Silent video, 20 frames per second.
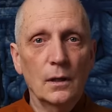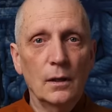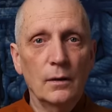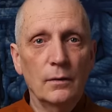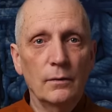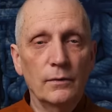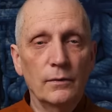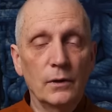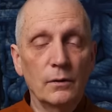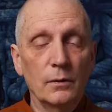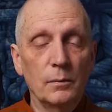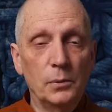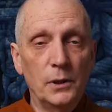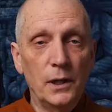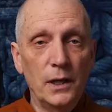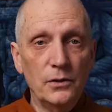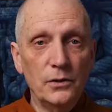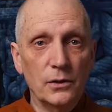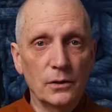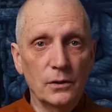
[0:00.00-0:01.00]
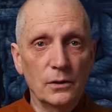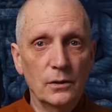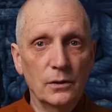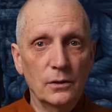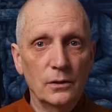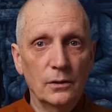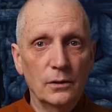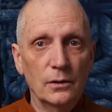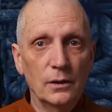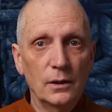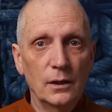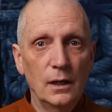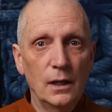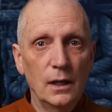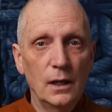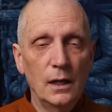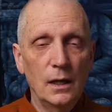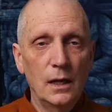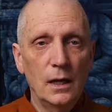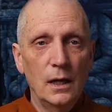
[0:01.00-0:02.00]
uh, very pleasant,
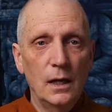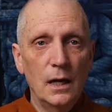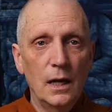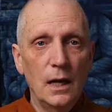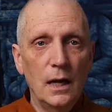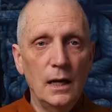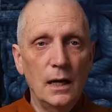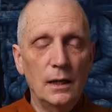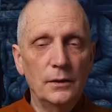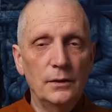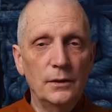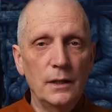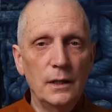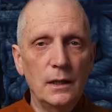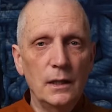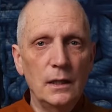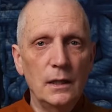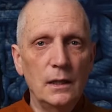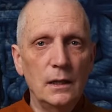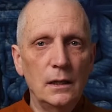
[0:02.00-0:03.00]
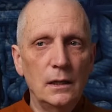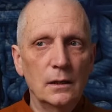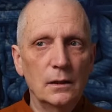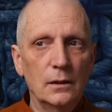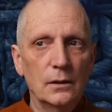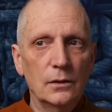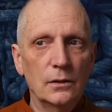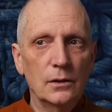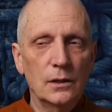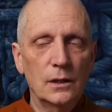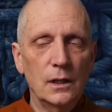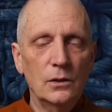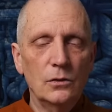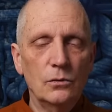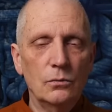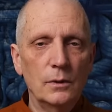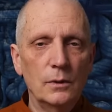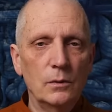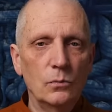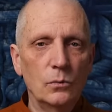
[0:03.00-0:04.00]
and the
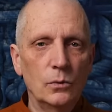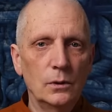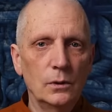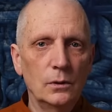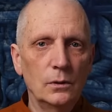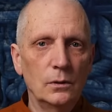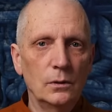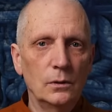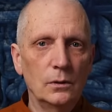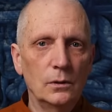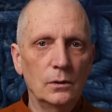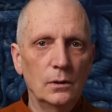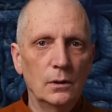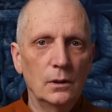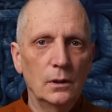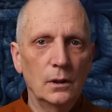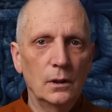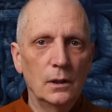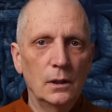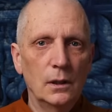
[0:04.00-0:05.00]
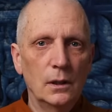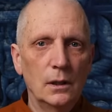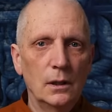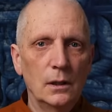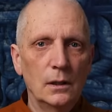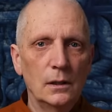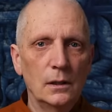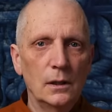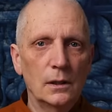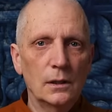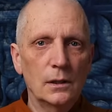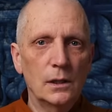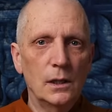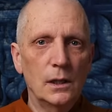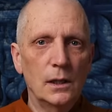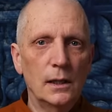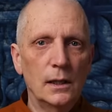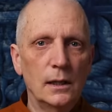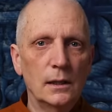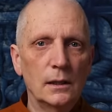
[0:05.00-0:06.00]
sensory world does
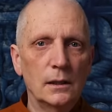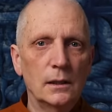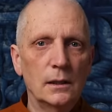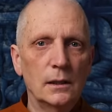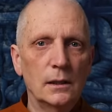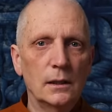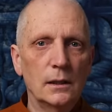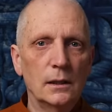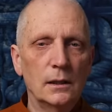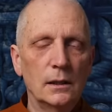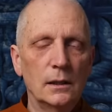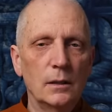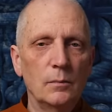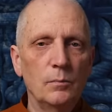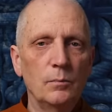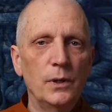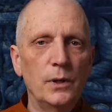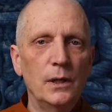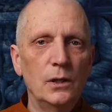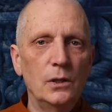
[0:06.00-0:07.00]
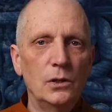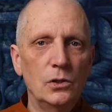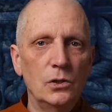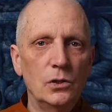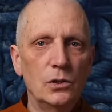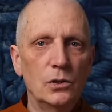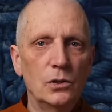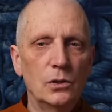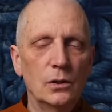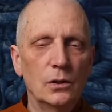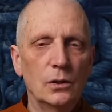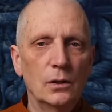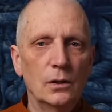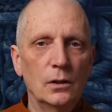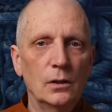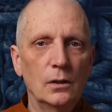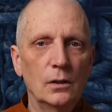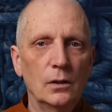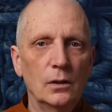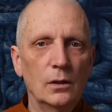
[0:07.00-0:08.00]
not uh, impinge
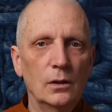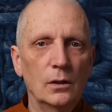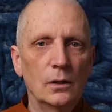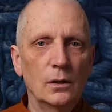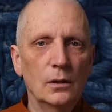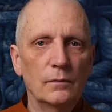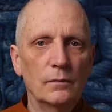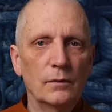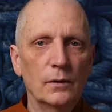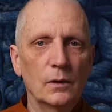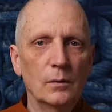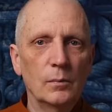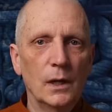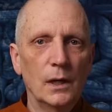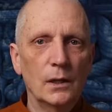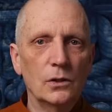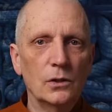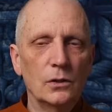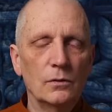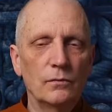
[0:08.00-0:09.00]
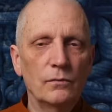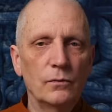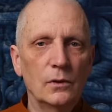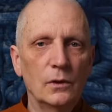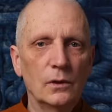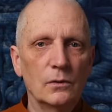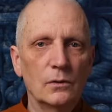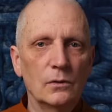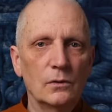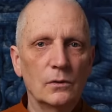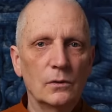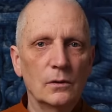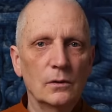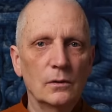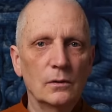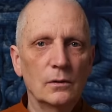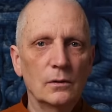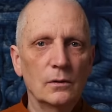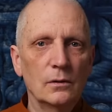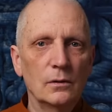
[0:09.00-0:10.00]
uh, very much. It, it's
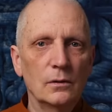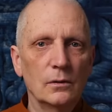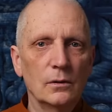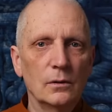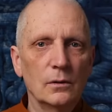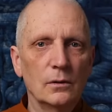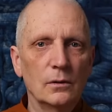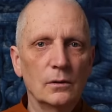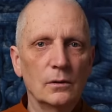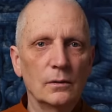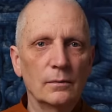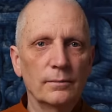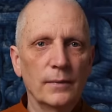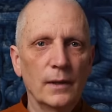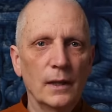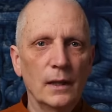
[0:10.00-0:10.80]
your